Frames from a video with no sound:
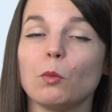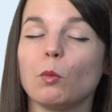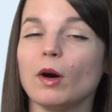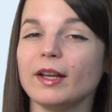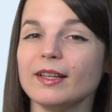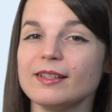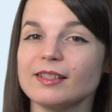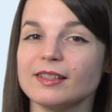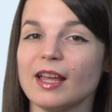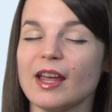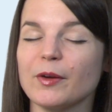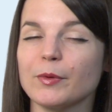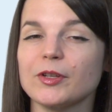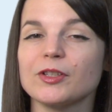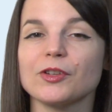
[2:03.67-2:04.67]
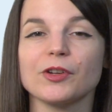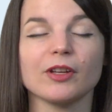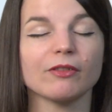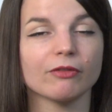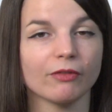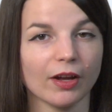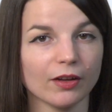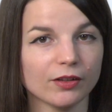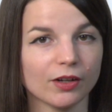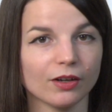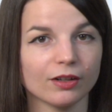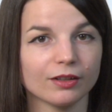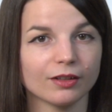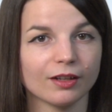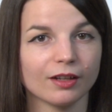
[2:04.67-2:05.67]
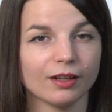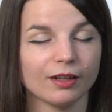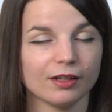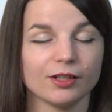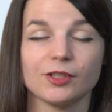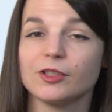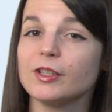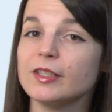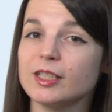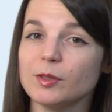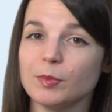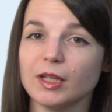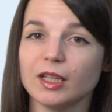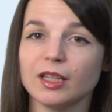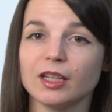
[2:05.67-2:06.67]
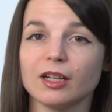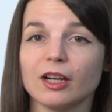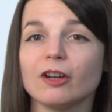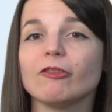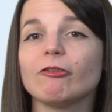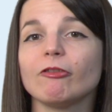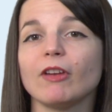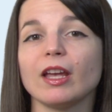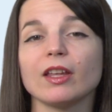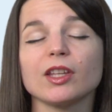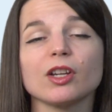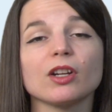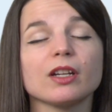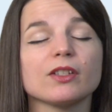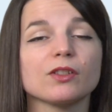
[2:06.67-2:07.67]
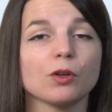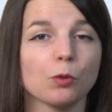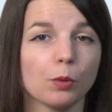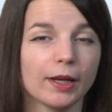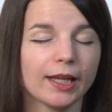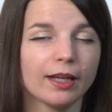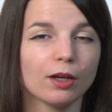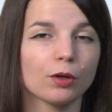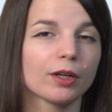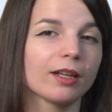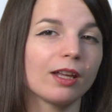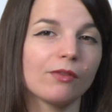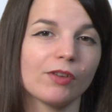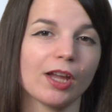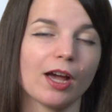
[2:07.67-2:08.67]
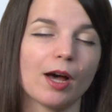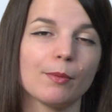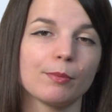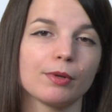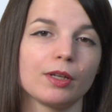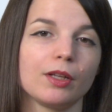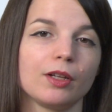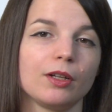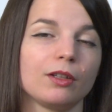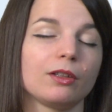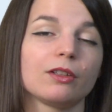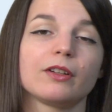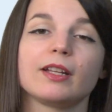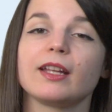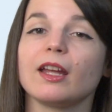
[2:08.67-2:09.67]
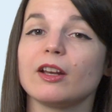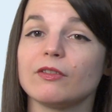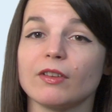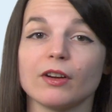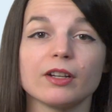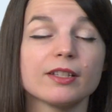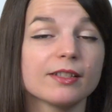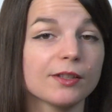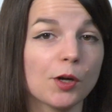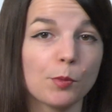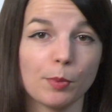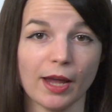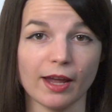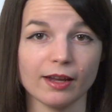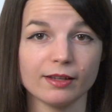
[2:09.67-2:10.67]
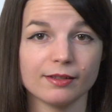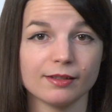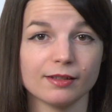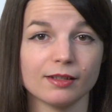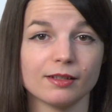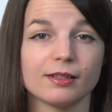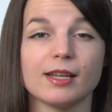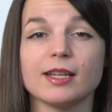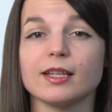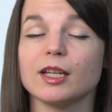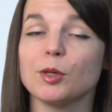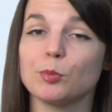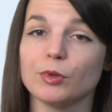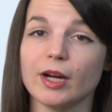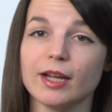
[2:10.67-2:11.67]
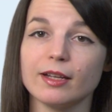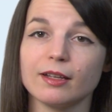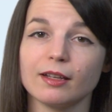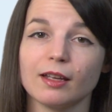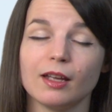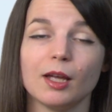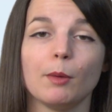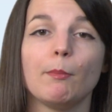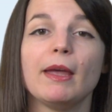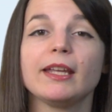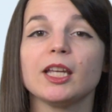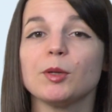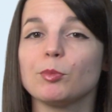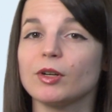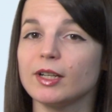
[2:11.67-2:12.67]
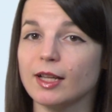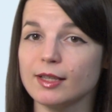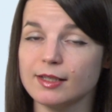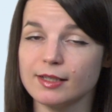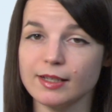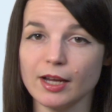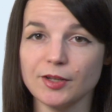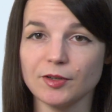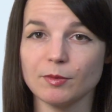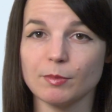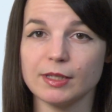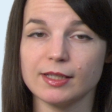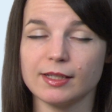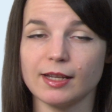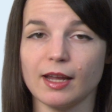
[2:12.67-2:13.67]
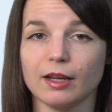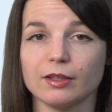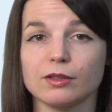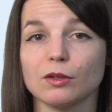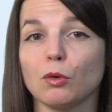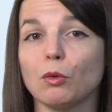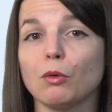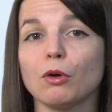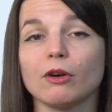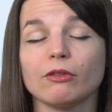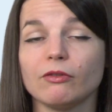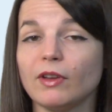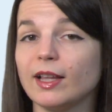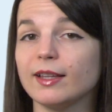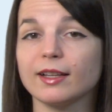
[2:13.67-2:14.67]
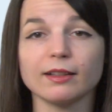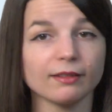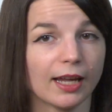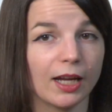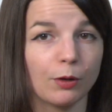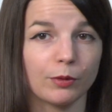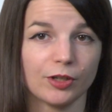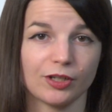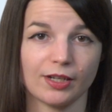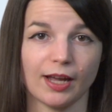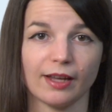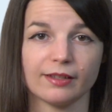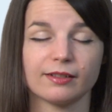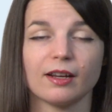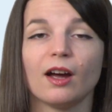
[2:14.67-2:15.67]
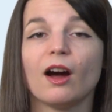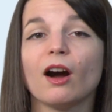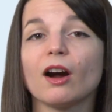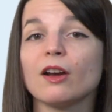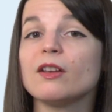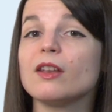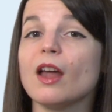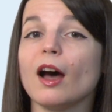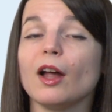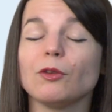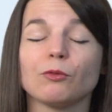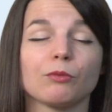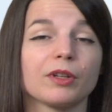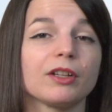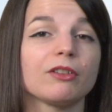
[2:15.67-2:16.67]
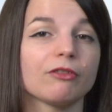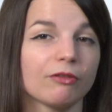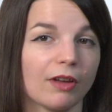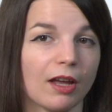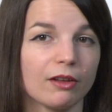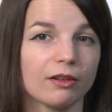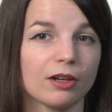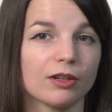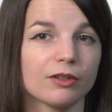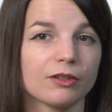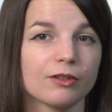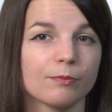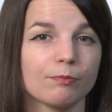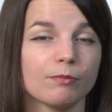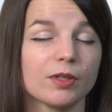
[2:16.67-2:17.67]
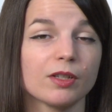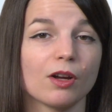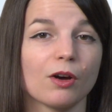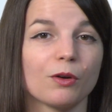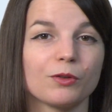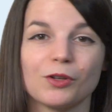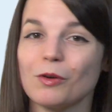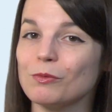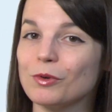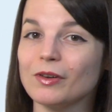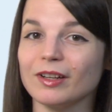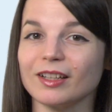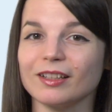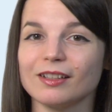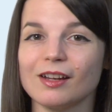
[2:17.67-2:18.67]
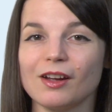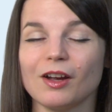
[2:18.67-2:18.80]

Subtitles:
What is language learning failure? Just to be clear, failure is quitting or giving up. Learning at a very slow pace, taking a break, making pronunciation mistakes, or failing a language test are not real failures. So don't worry.